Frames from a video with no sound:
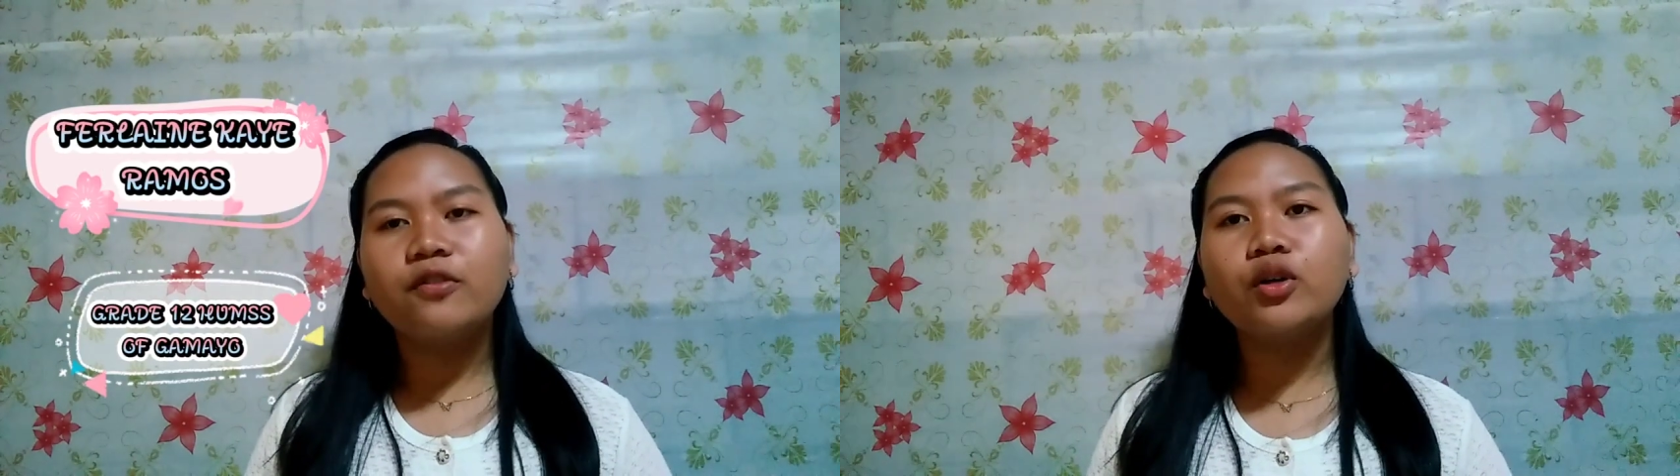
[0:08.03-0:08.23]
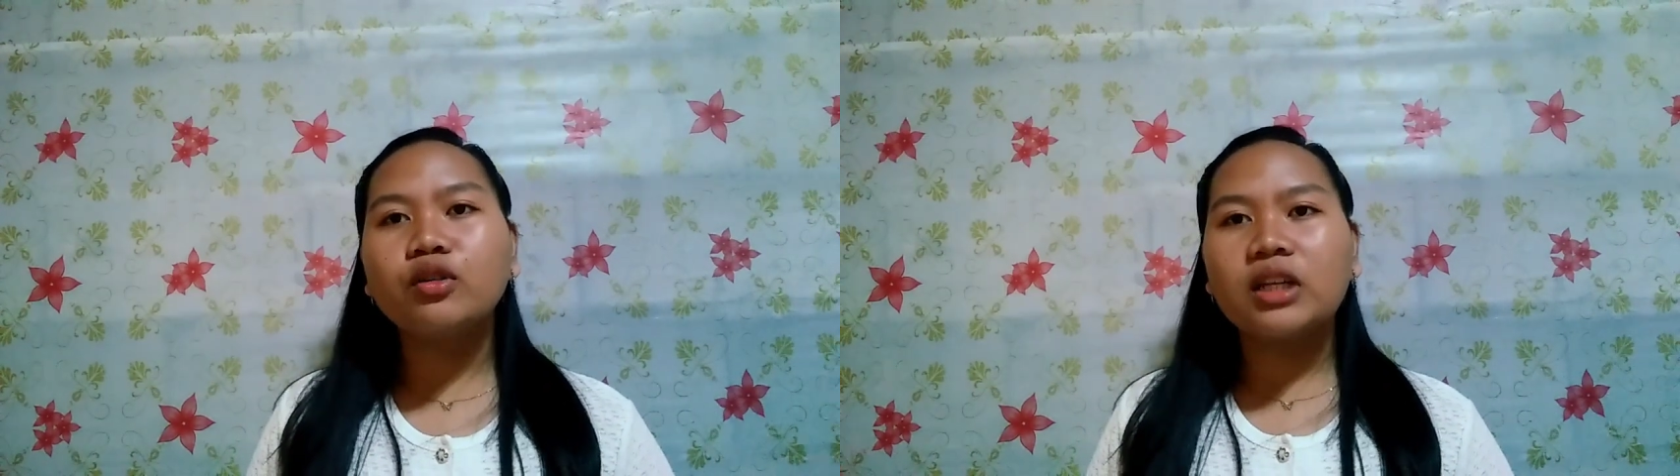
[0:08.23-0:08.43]

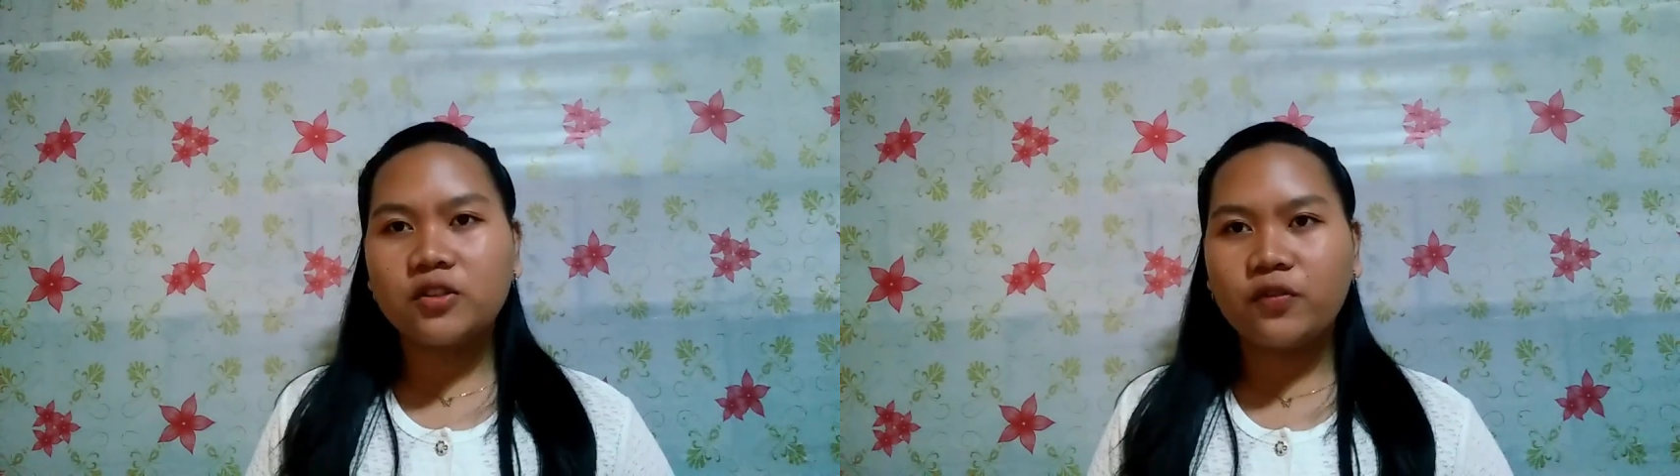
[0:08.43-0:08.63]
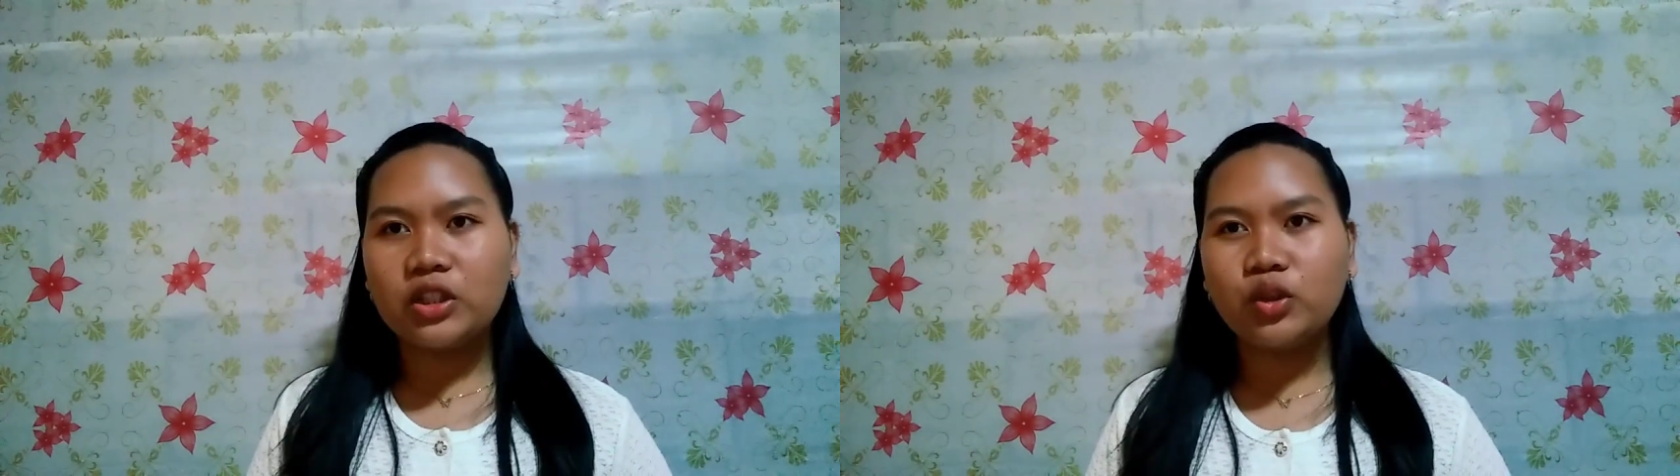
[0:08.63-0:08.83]
For
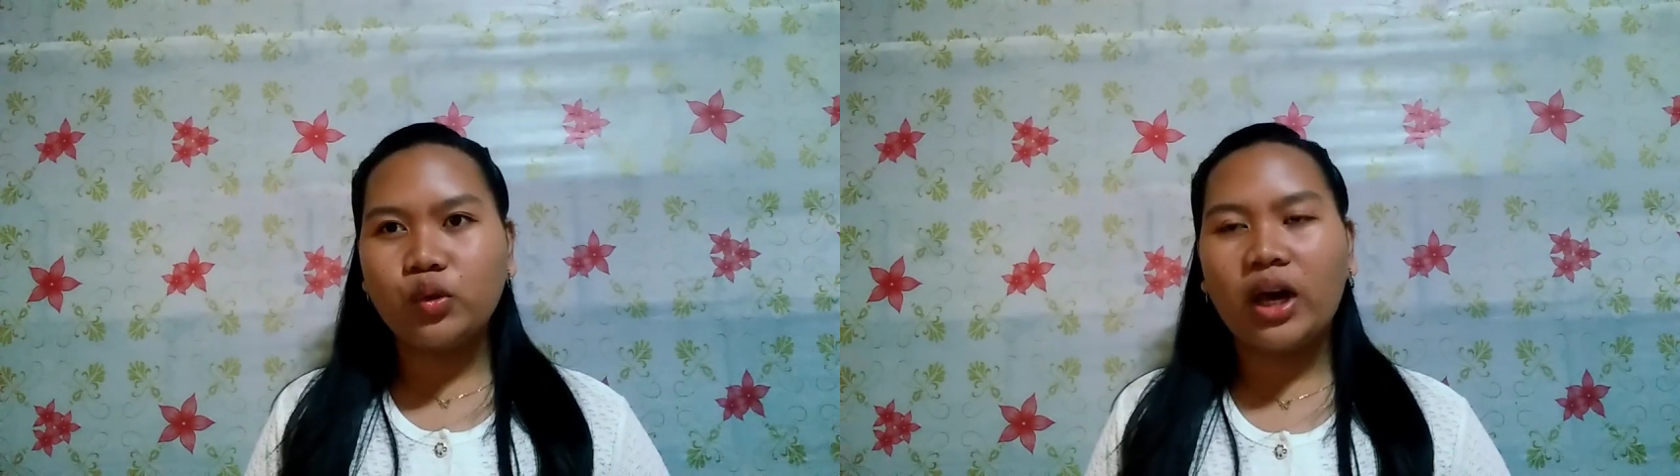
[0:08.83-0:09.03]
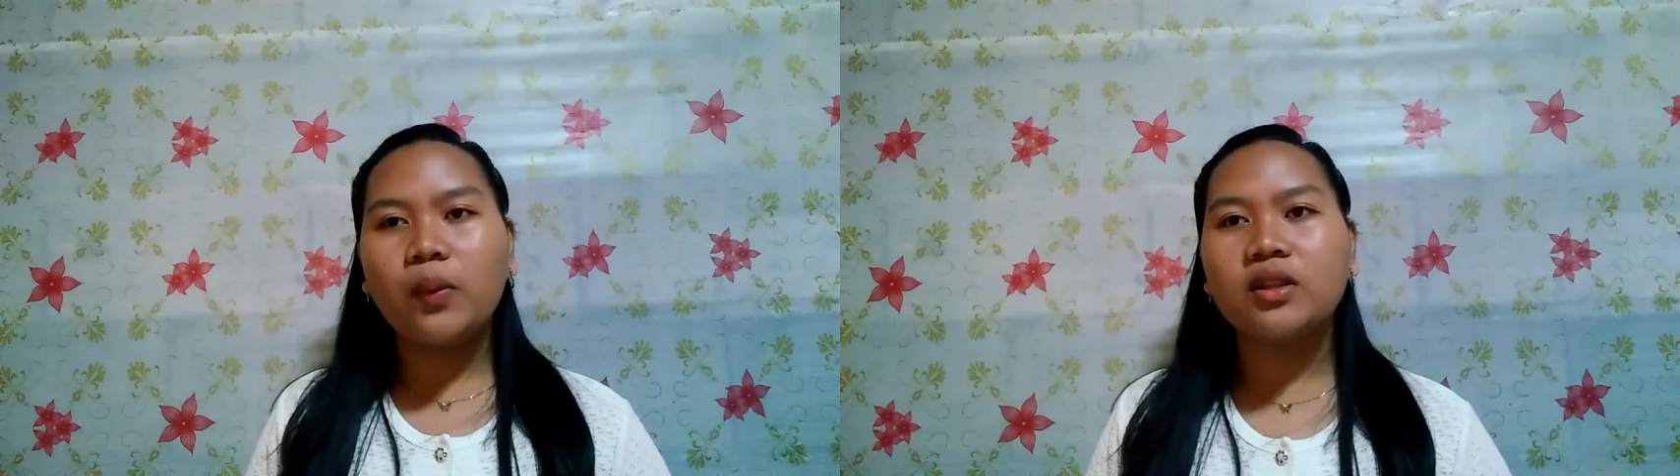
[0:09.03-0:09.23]
today's
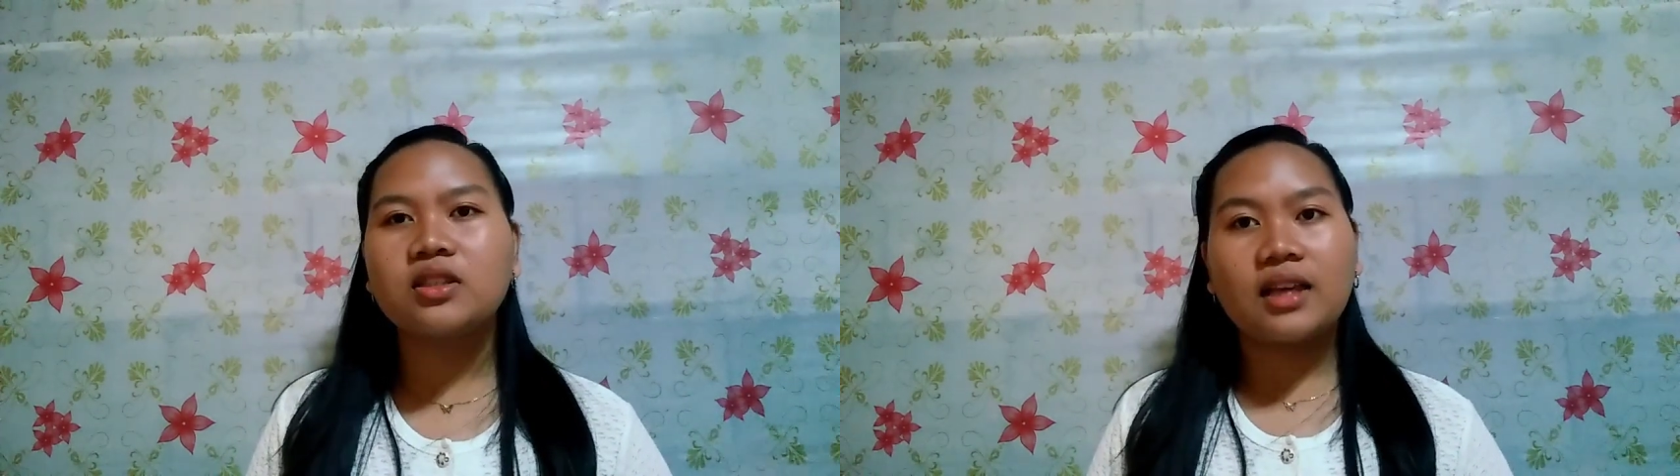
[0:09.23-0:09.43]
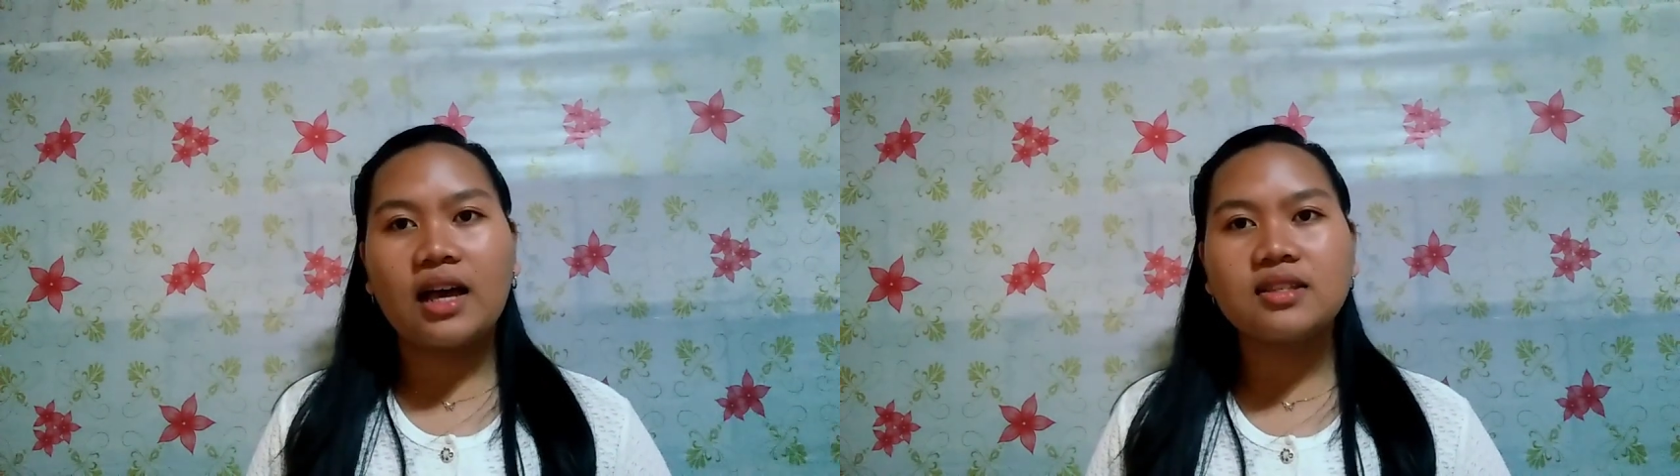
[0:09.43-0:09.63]
video, I will
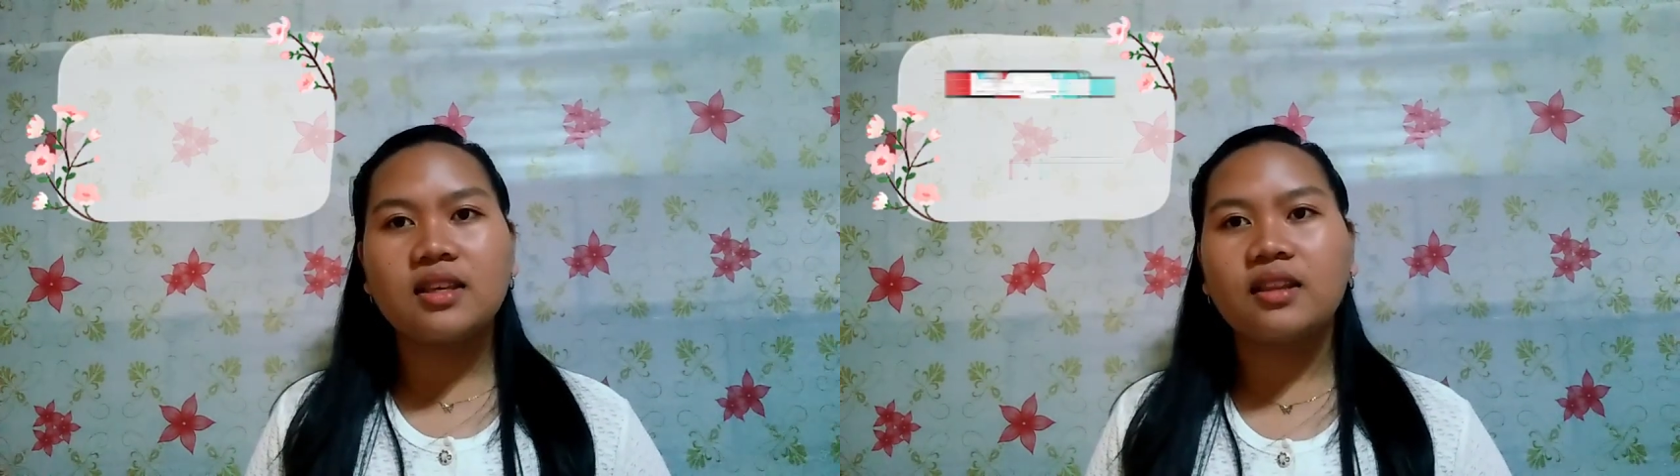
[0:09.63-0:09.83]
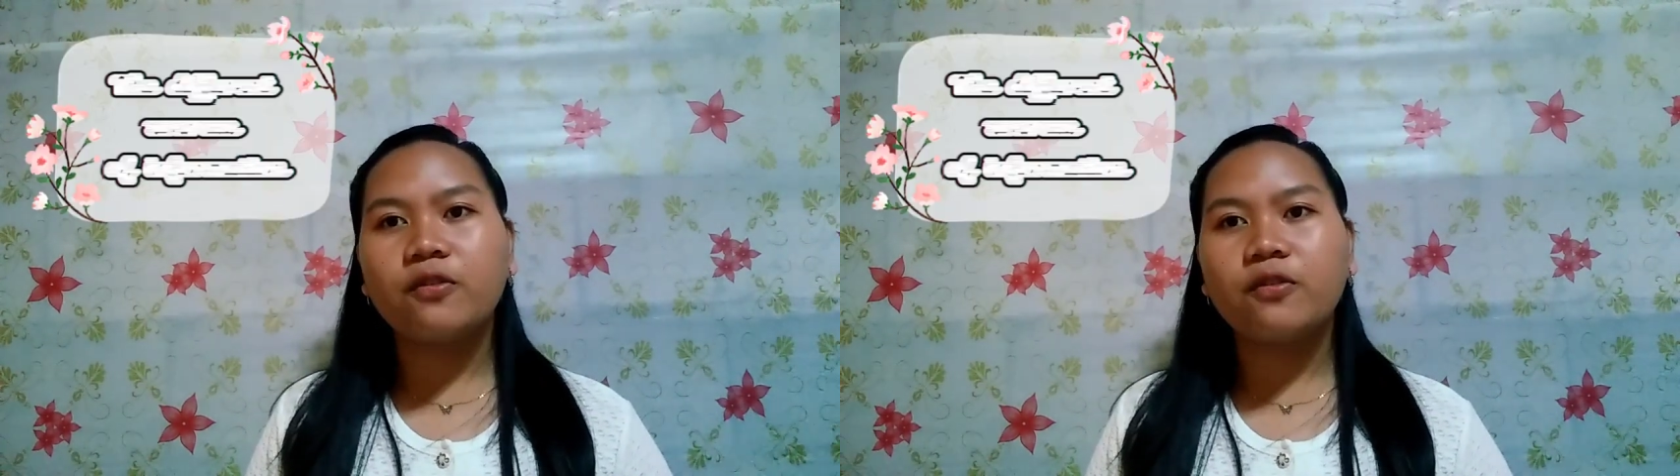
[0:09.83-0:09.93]
discuss the